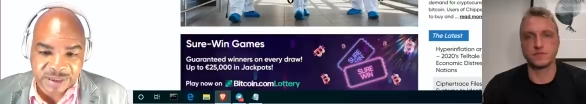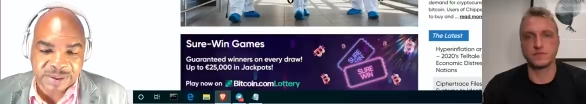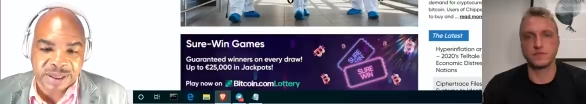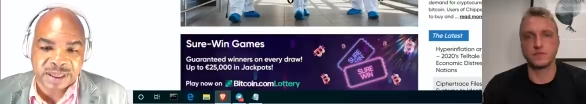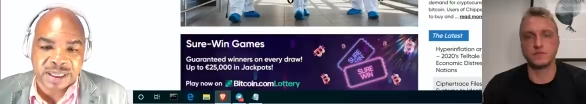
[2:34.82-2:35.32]

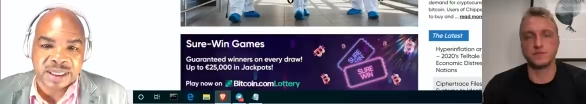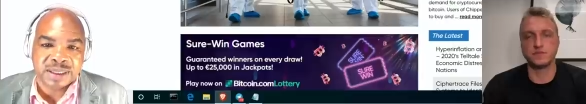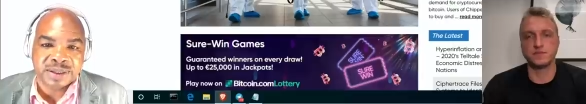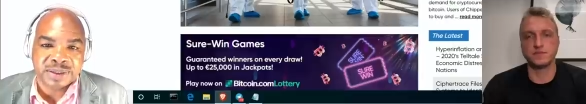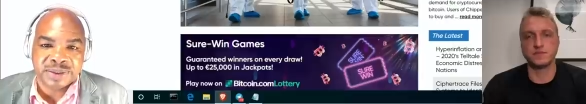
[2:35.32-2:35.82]
Speaker 1: coming
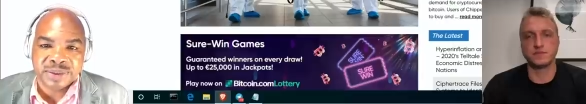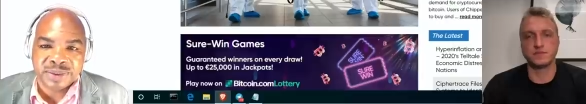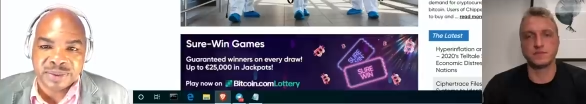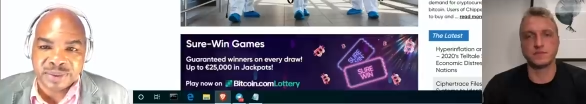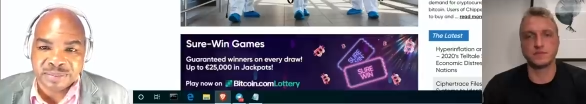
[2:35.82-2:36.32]
in
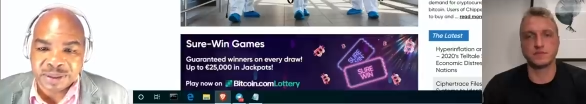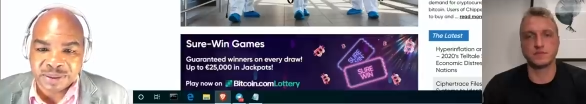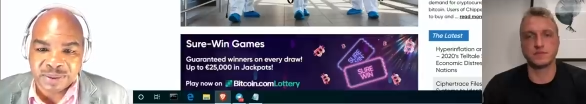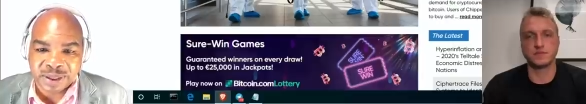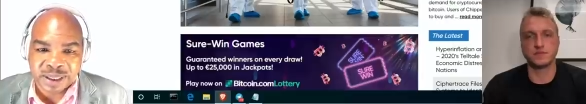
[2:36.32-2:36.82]
to
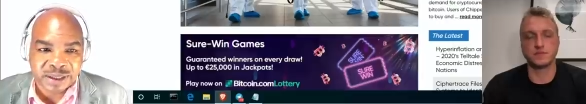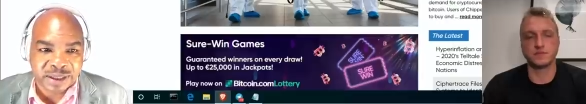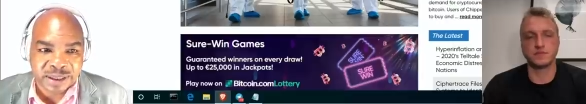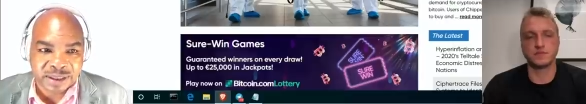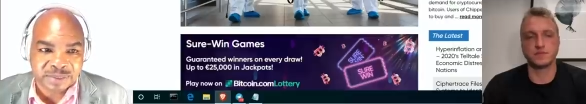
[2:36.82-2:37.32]
Bitcoin. I
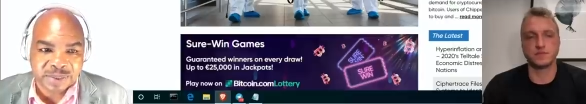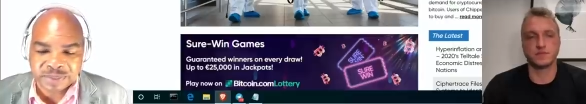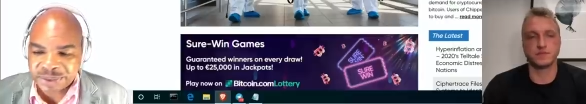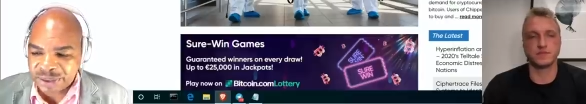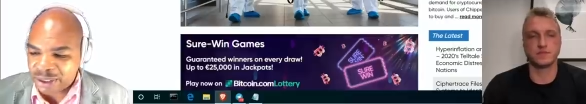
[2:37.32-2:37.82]
think that's what
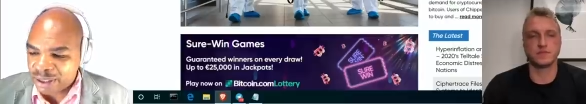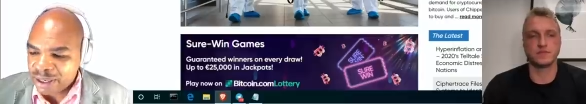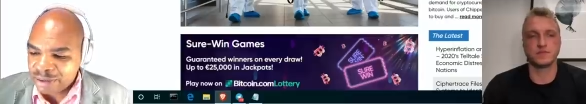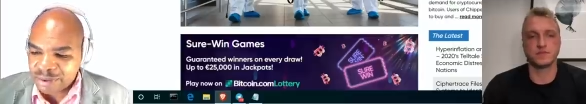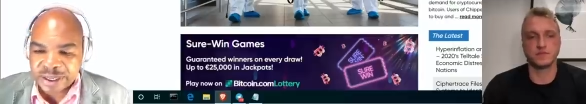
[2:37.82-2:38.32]
we're seeing
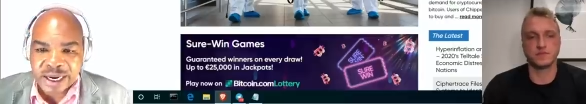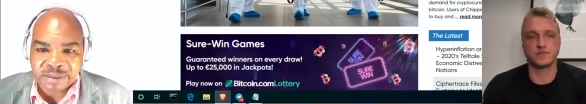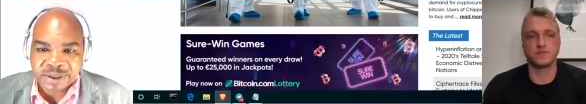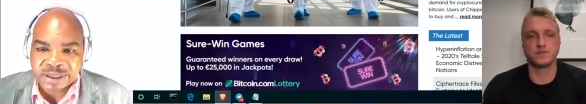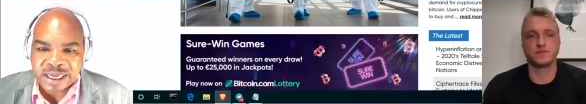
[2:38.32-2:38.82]
right now
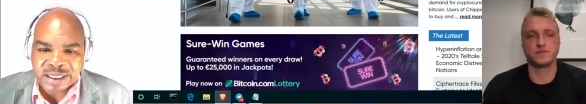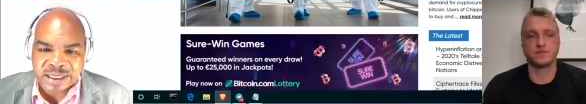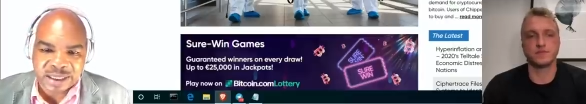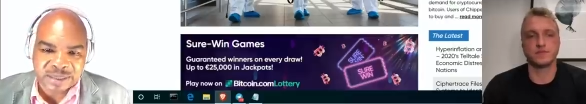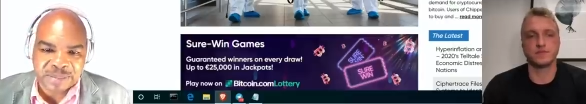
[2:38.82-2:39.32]
because I
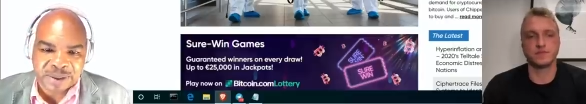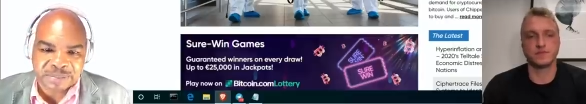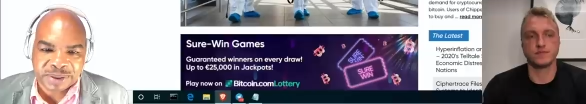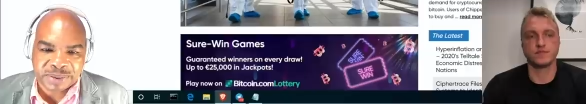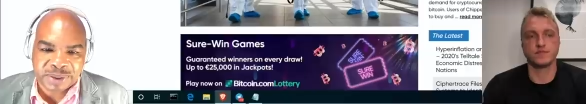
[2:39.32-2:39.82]
didn't expect
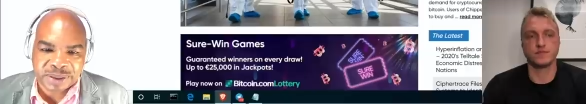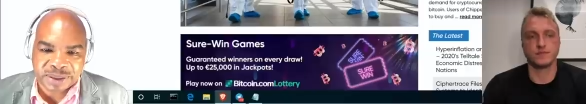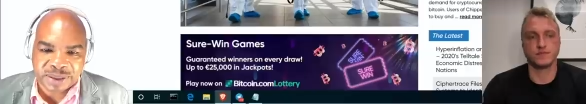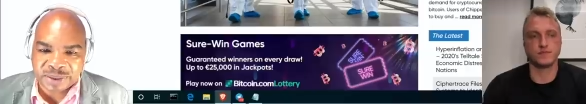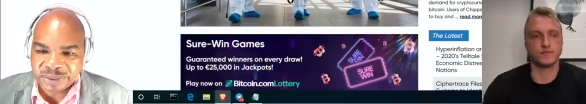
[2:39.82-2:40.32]
Bitcoin to
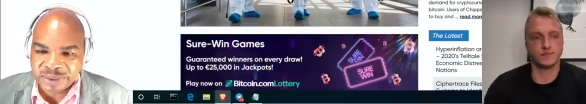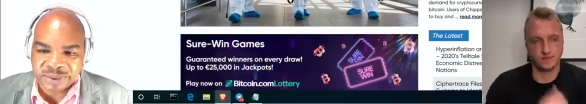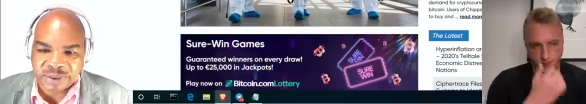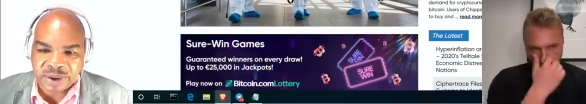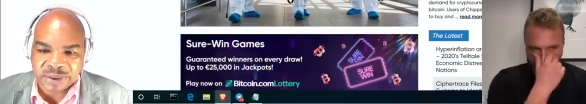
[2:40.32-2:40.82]
go
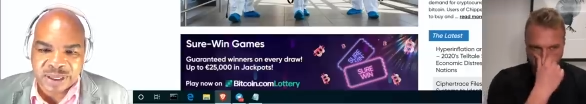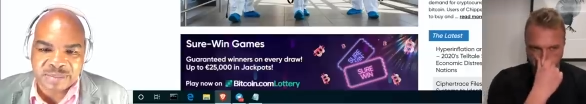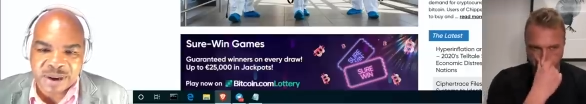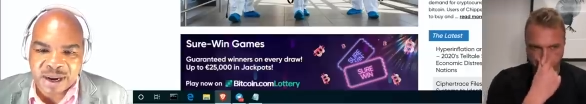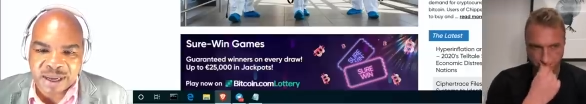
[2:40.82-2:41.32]
to all
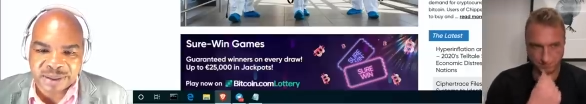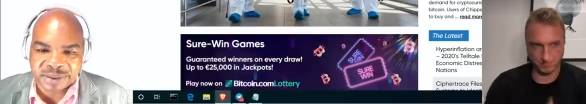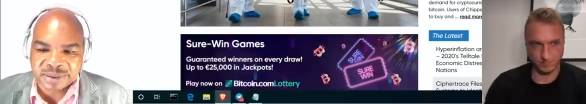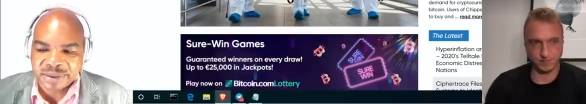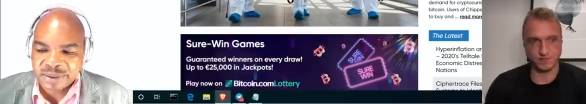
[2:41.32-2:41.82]
time
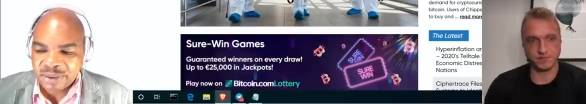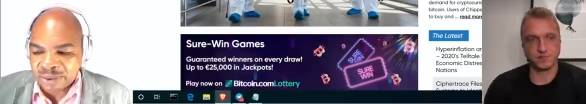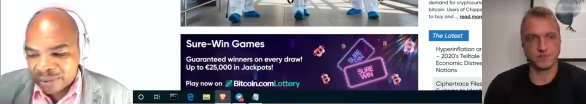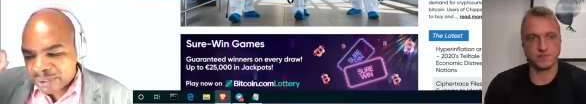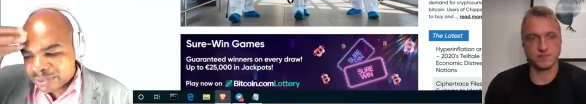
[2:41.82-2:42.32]
highs
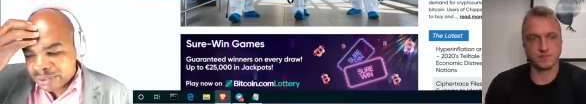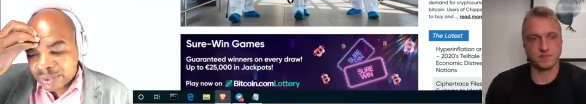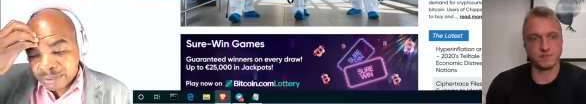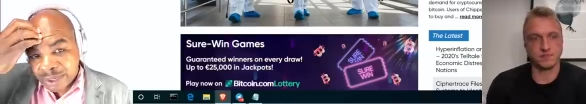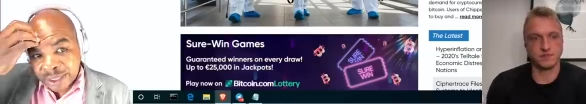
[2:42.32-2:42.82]
or close to
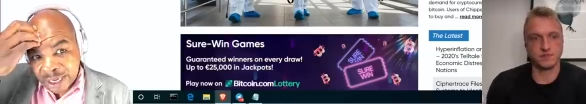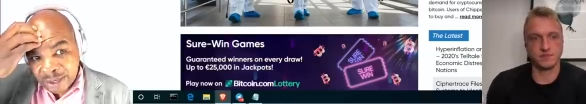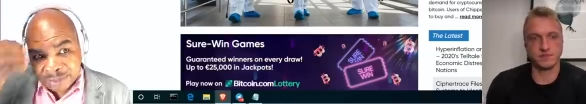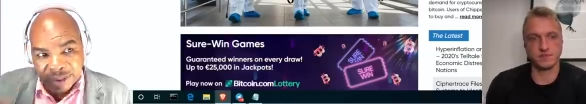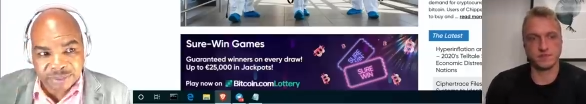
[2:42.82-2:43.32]
it right now.
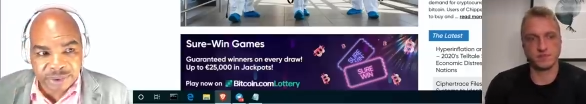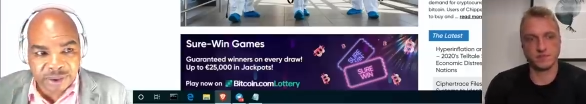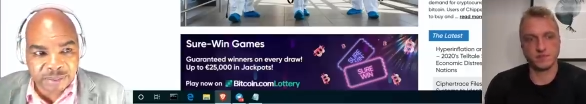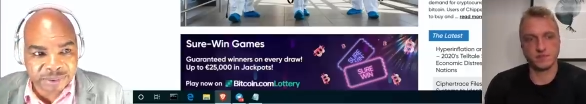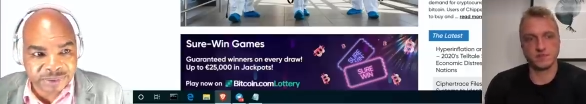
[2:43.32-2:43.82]
I mean, we're
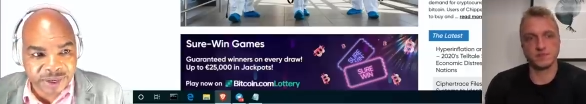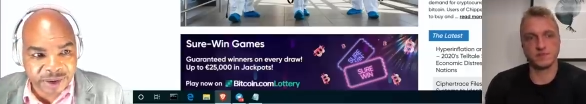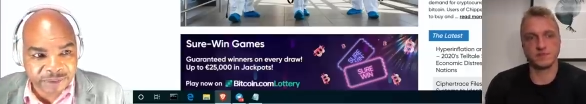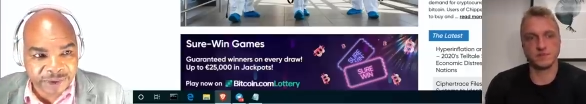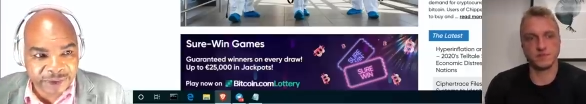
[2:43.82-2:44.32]
almost
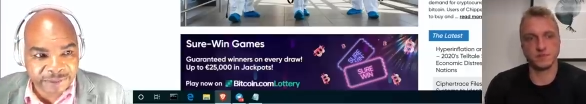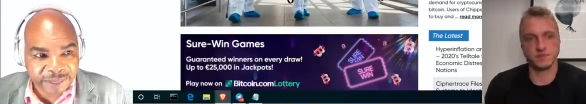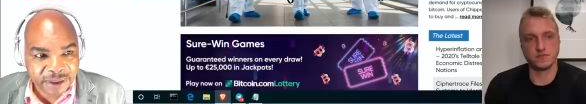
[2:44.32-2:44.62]
there, right?